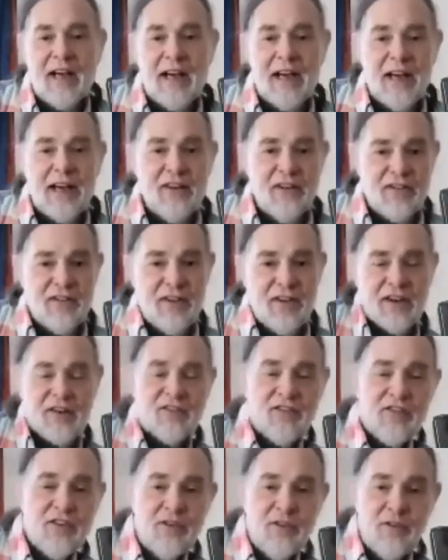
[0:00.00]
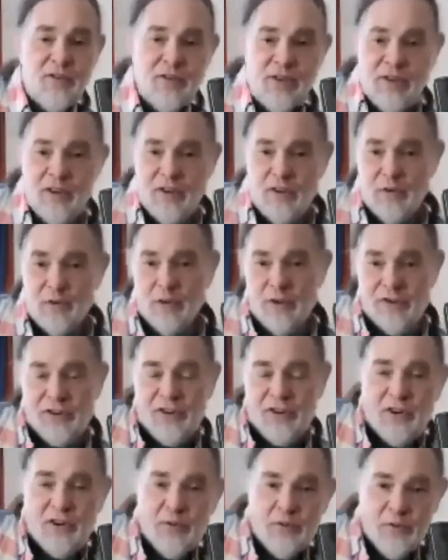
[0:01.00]
This next tune
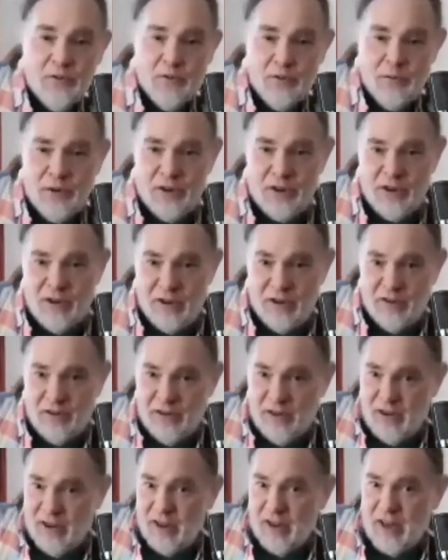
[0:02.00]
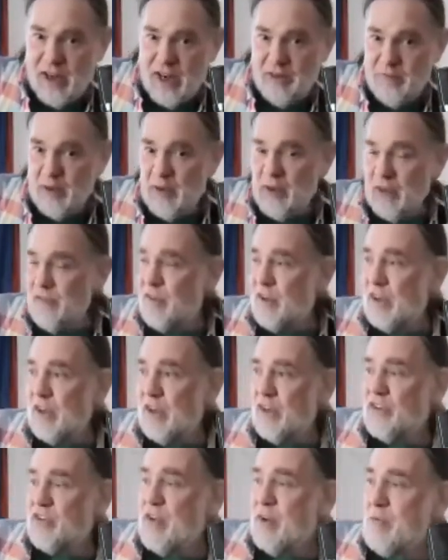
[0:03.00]
was written, I've been living
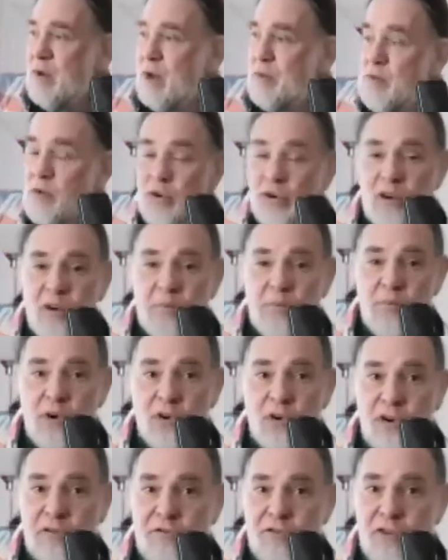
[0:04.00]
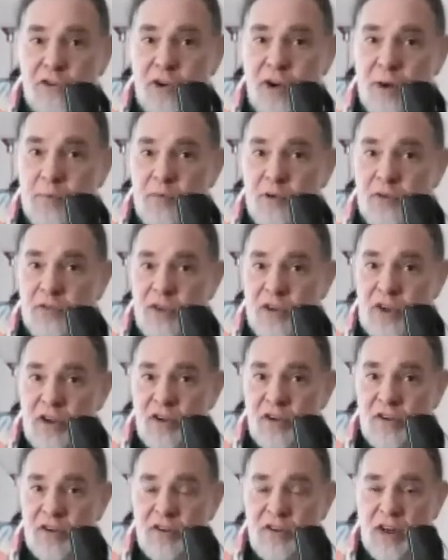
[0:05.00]
in the same neighborhood in Brooklyn for a number of
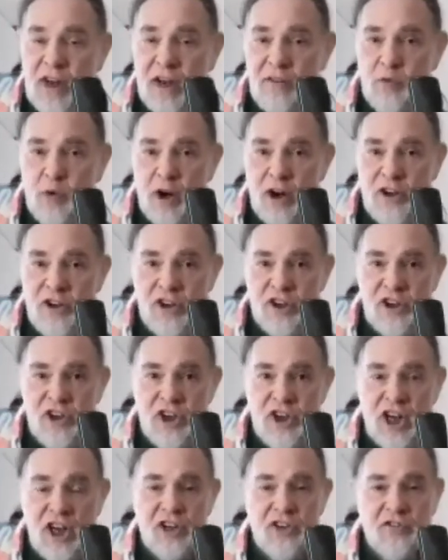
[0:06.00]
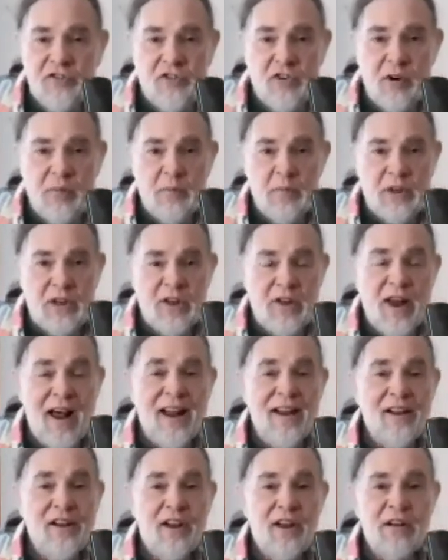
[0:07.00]
years. I've watched it change from an
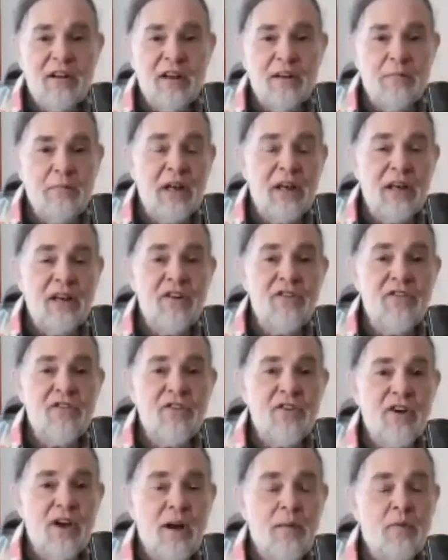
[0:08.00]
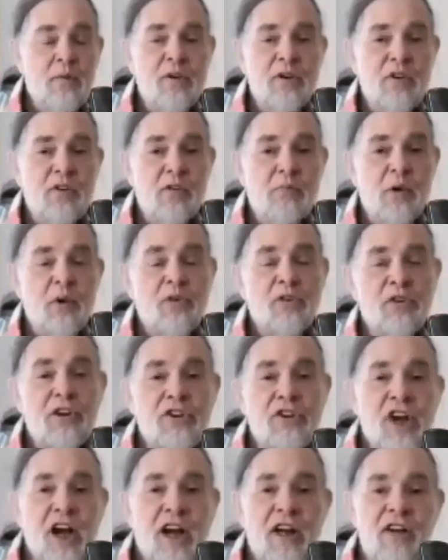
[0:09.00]
Italian and Middle Eastern neighborhood to a
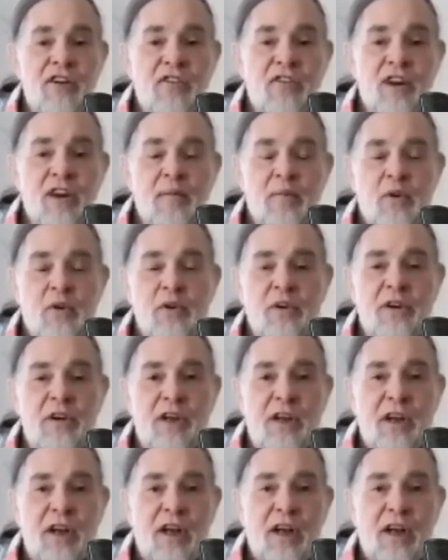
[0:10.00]
mostly Chinese neighborhood.